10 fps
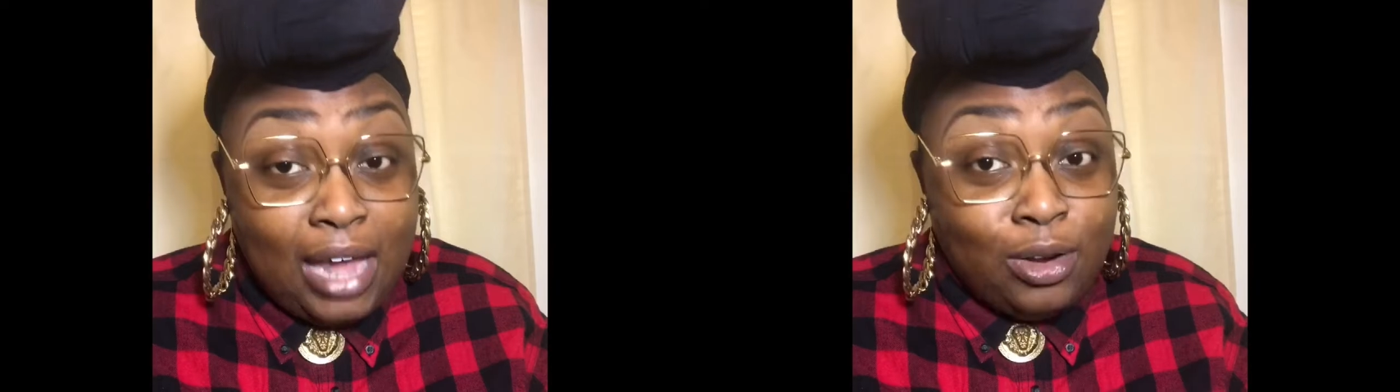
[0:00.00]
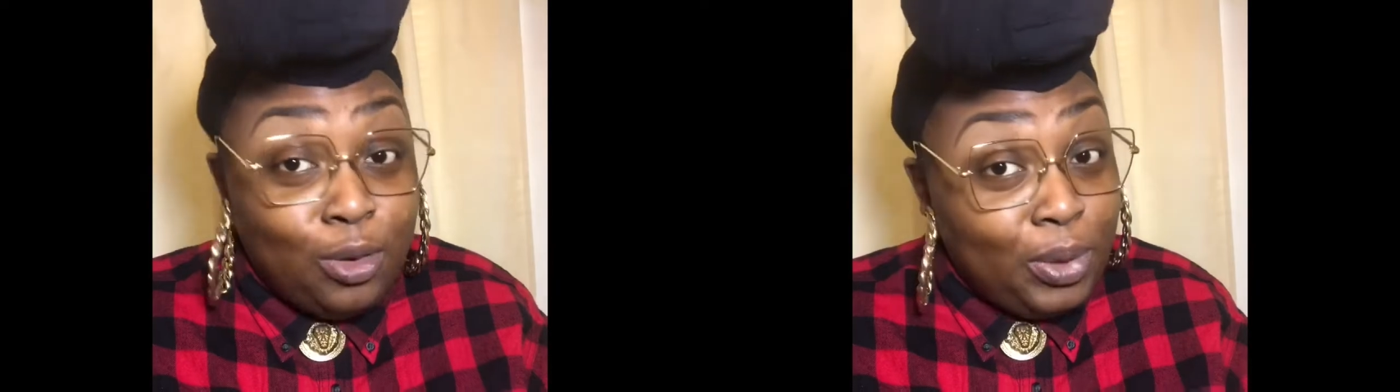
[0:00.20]
I
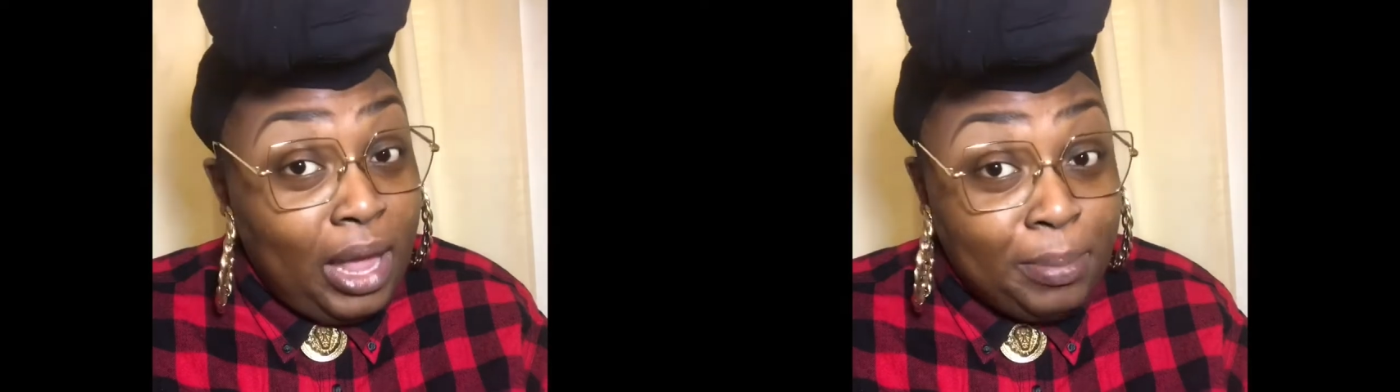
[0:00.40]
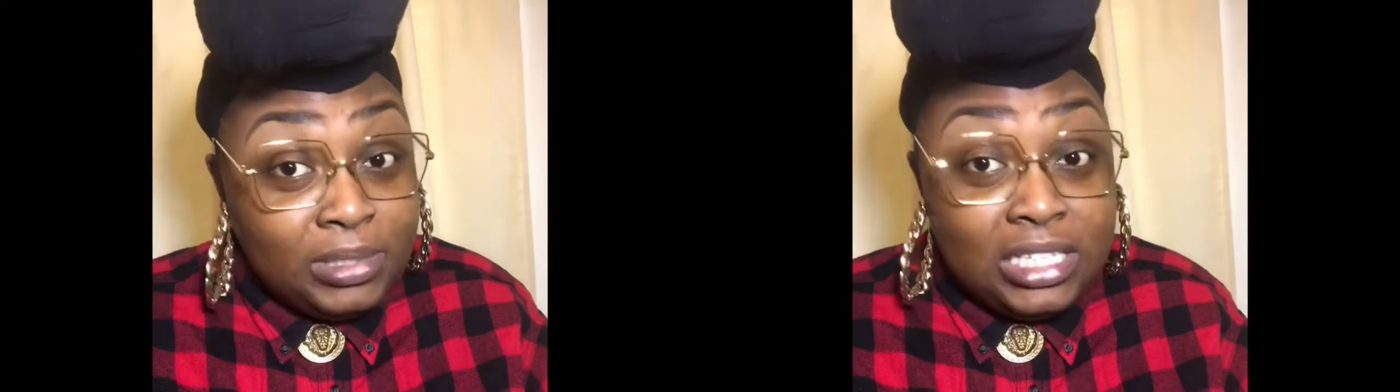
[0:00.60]
don't know what
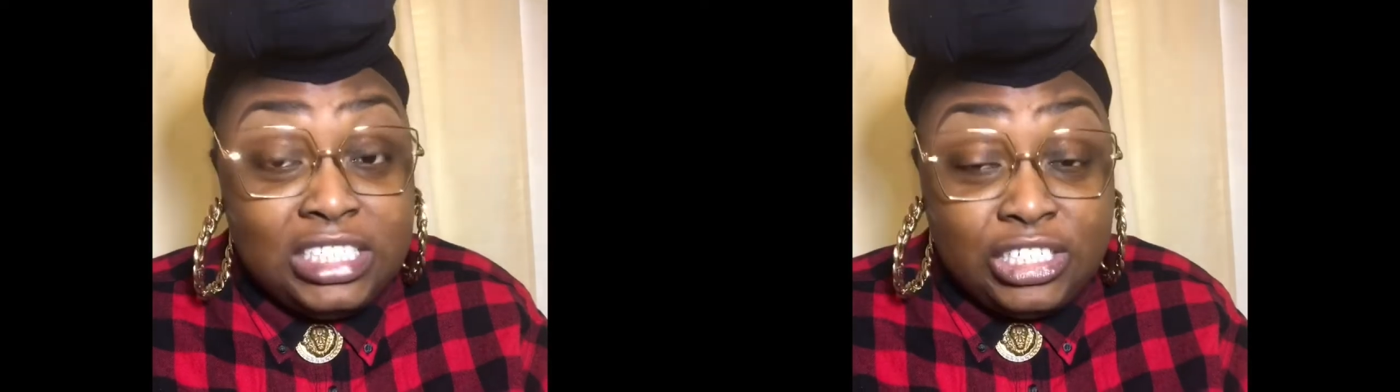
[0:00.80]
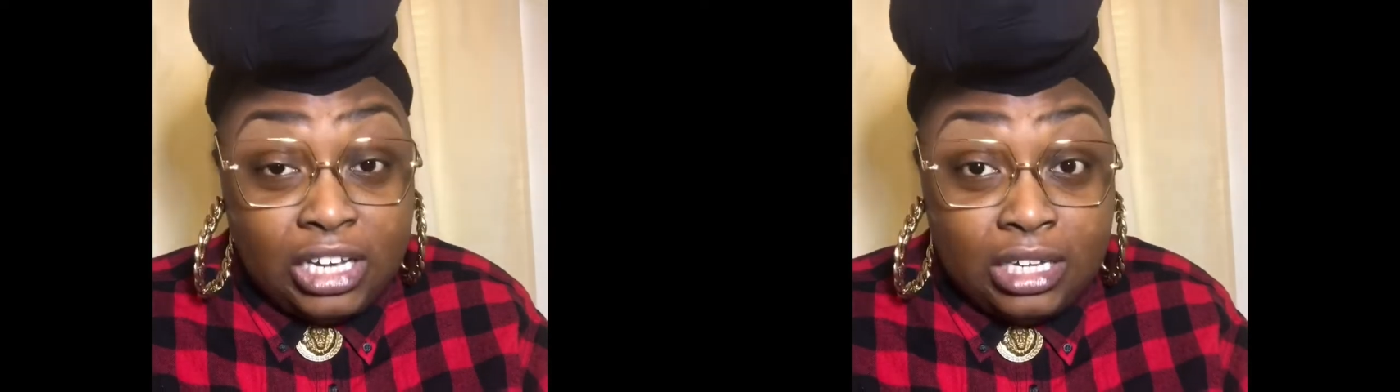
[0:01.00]
happened to the
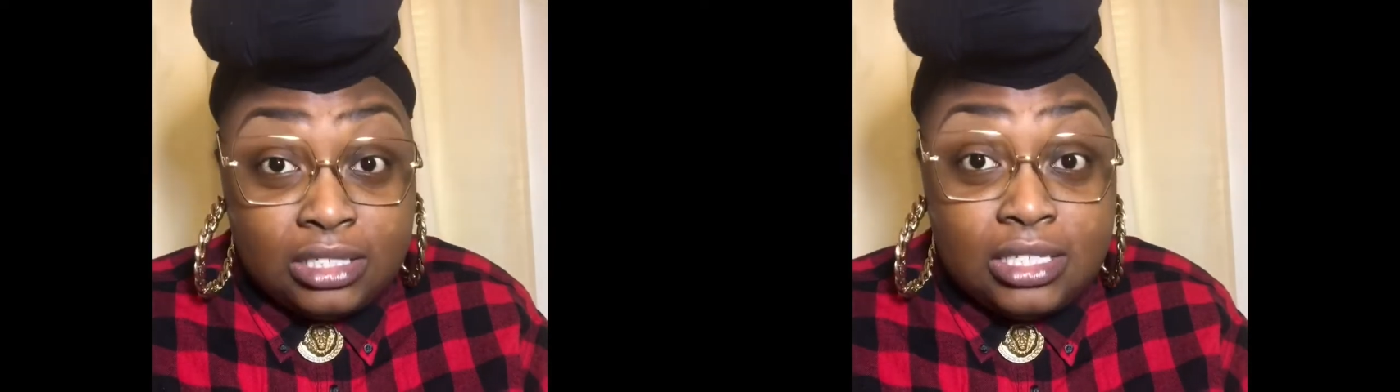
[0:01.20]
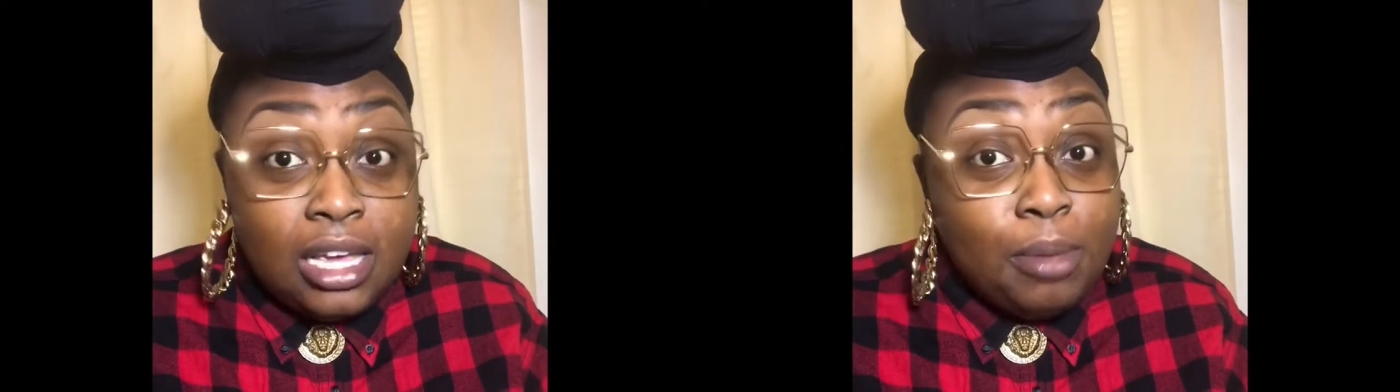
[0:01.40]

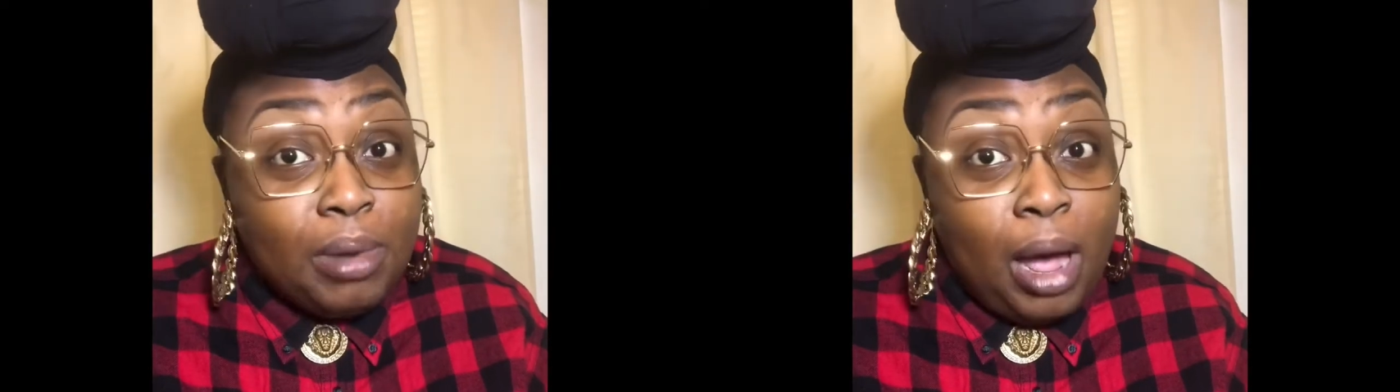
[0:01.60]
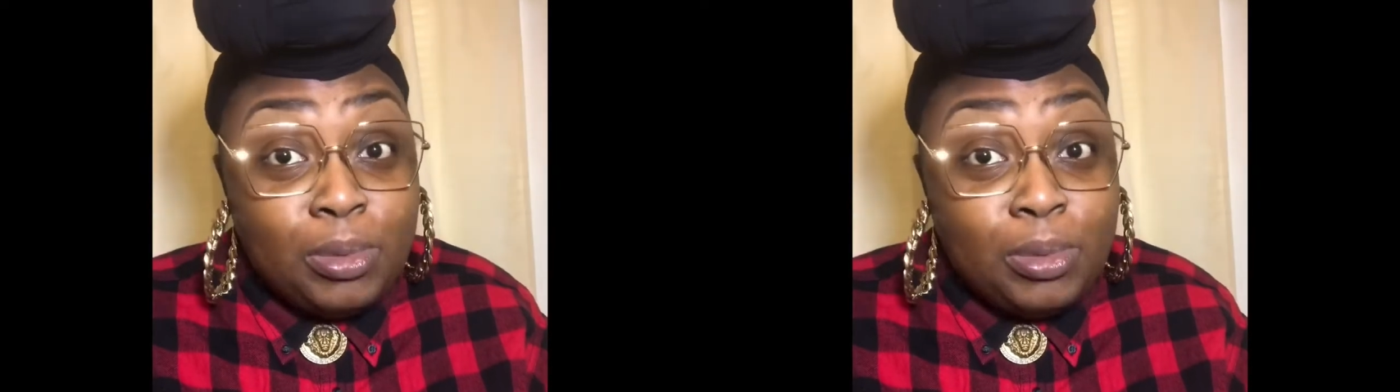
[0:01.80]
jeans, but I